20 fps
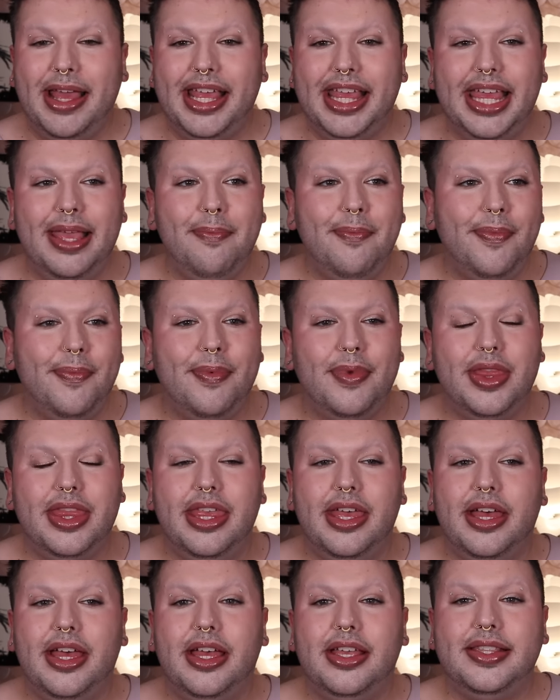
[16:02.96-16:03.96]
keep
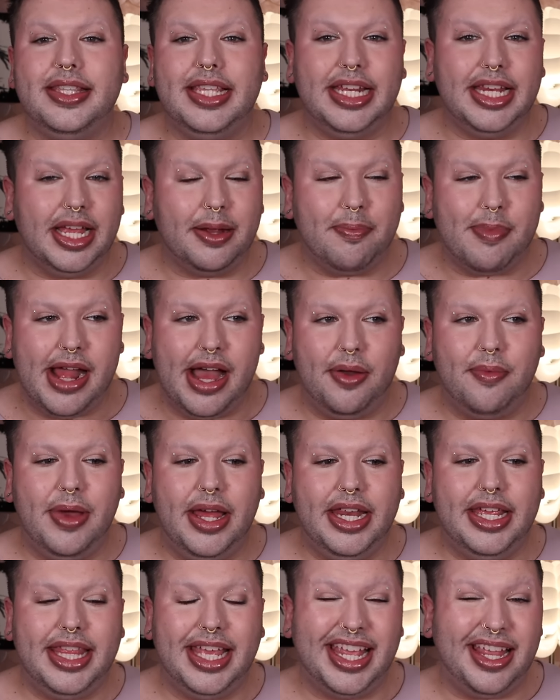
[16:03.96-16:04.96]
the scenic brown one
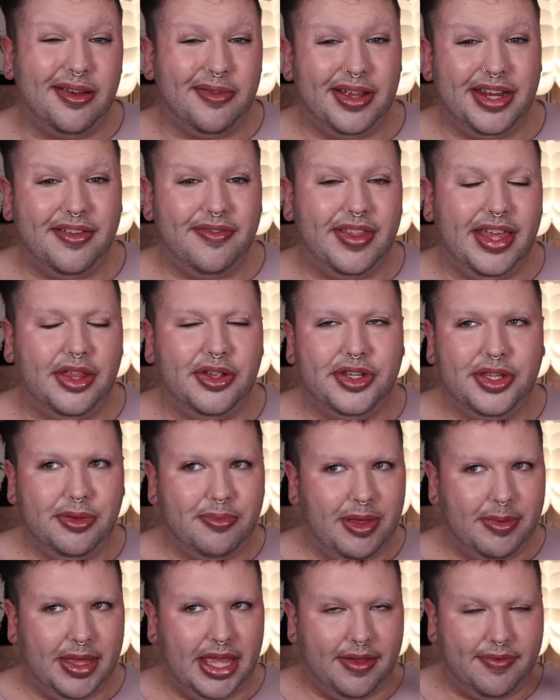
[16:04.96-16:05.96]
and then get rid of the other two,
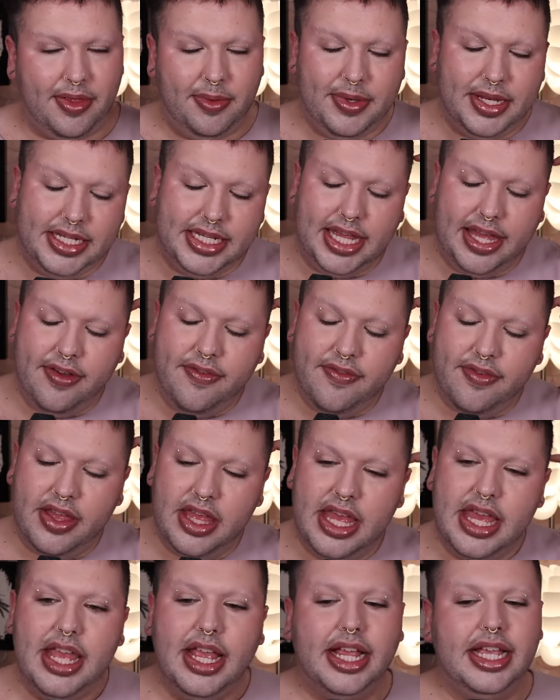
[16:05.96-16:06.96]
maybe give them to Tiff
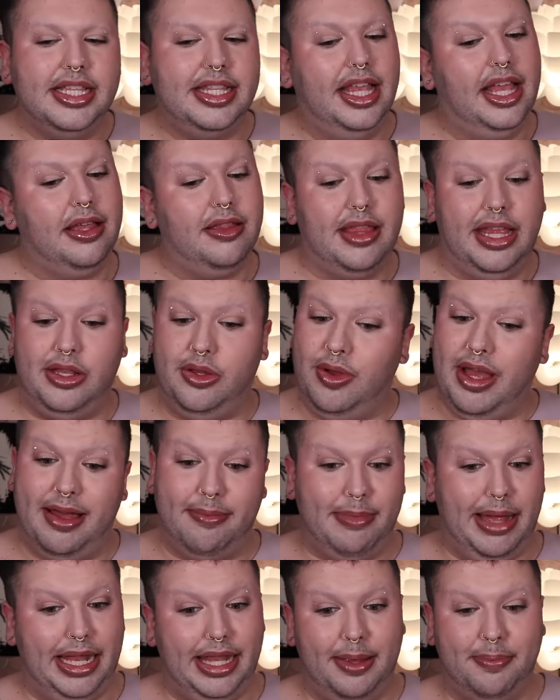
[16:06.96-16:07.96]
because they, they do have
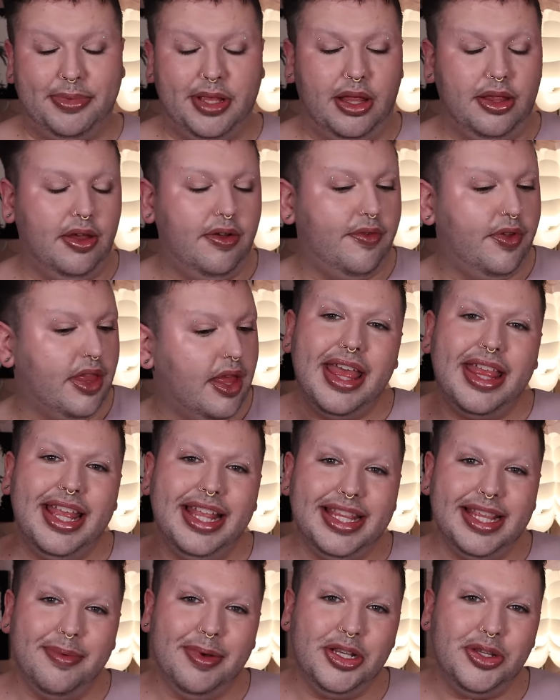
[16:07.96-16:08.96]
my lips all over them. And
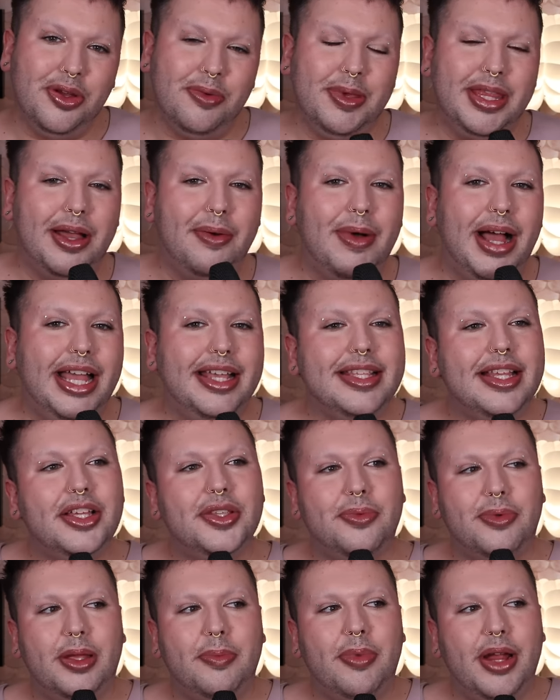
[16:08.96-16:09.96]
then someone told me that
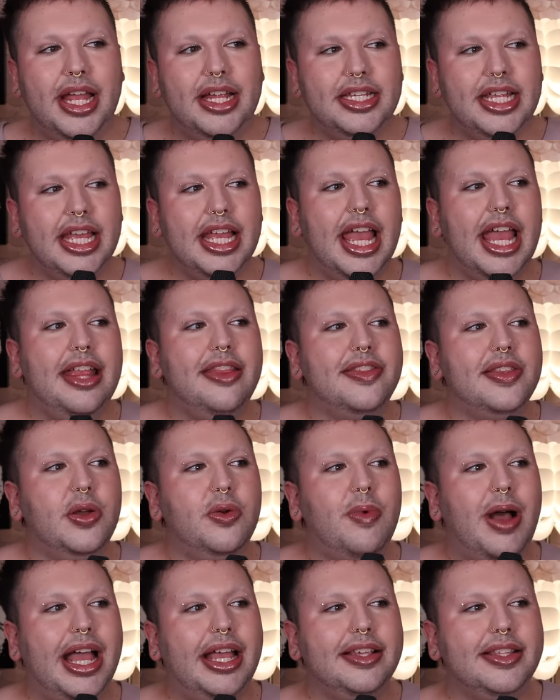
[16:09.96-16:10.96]
YSL is rebranding. And
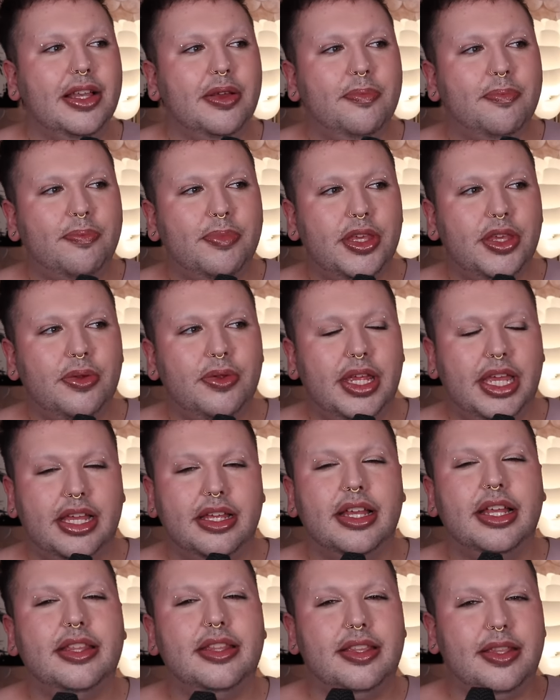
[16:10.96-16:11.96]
so YSL
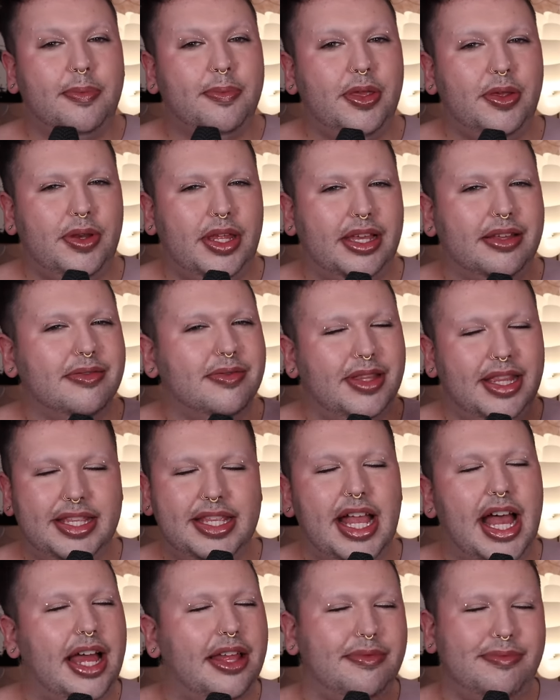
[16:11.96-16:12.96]
Beauty, it's the beauty,
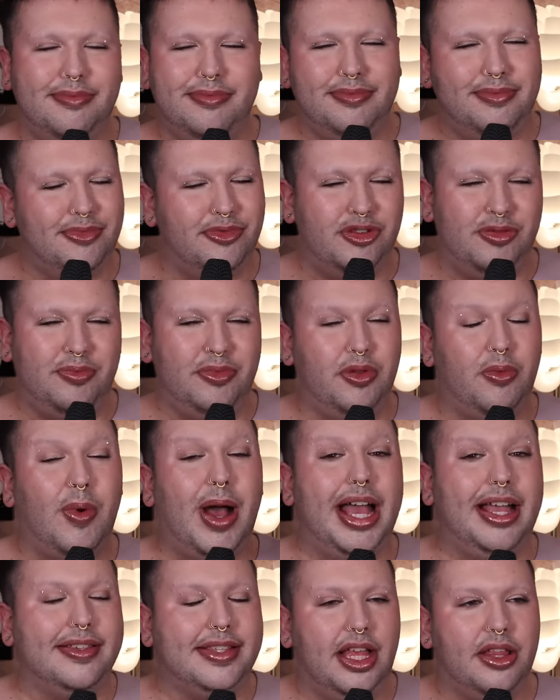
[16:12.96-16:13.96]
it's not
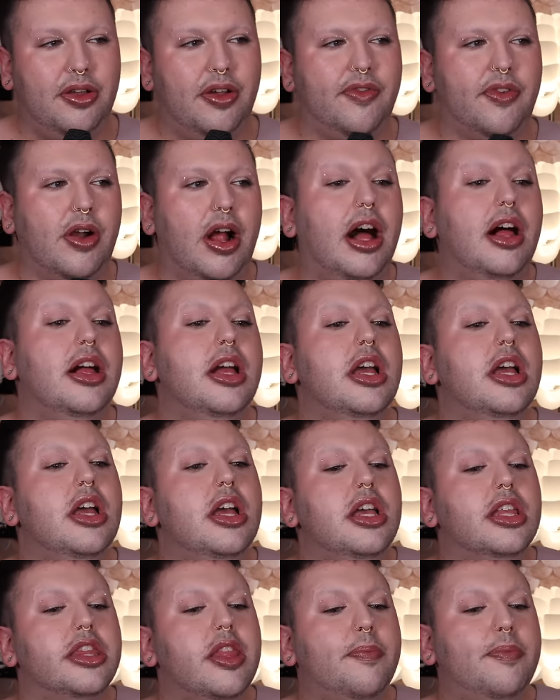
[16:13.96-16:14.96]
YSL overall.
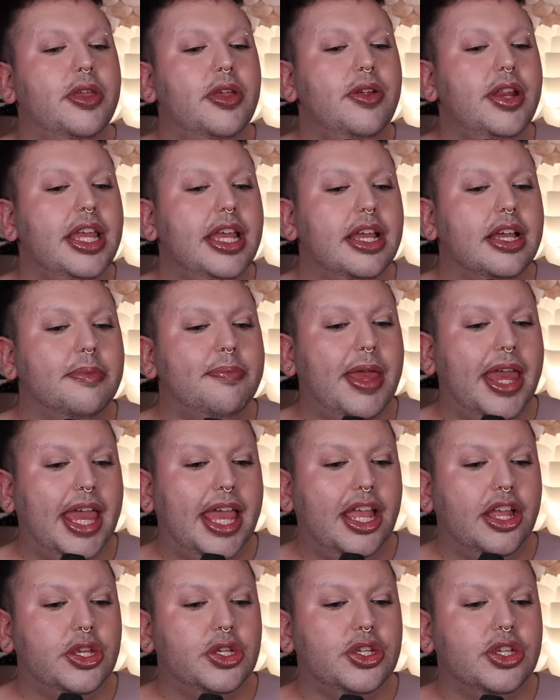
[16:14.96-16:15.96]
The beauty
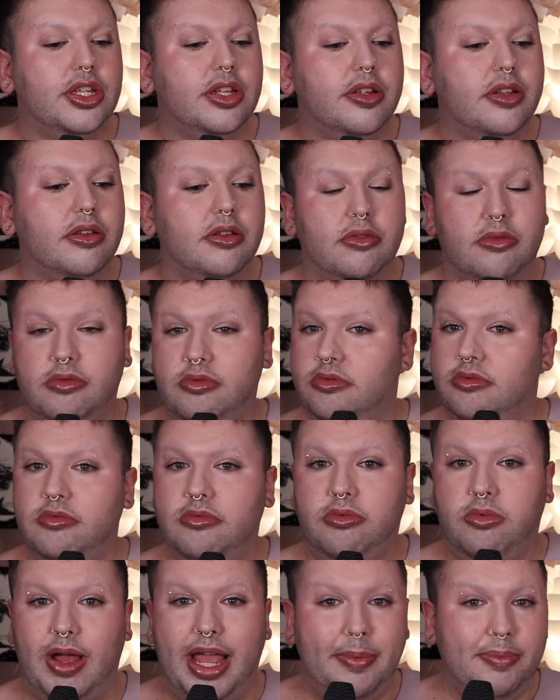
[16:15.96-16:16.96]
page
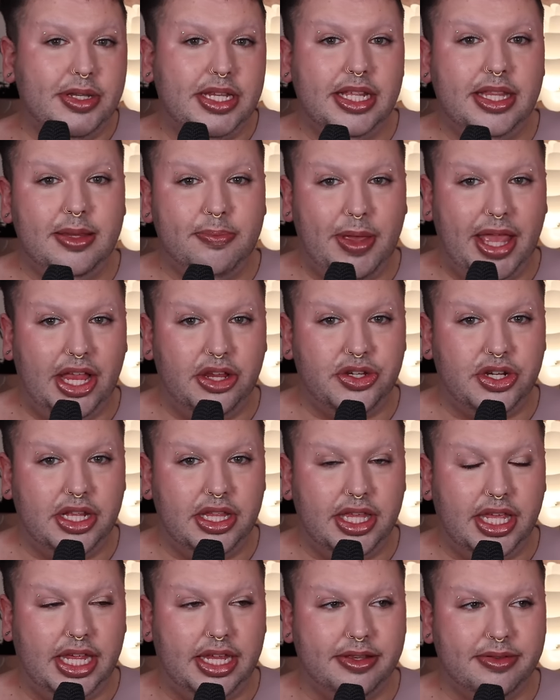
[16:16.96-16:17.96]
wiped its page
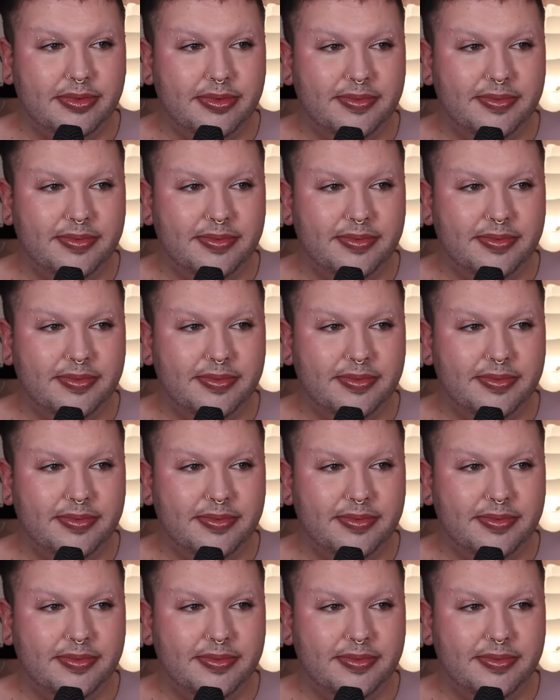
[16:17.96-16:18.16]
clean.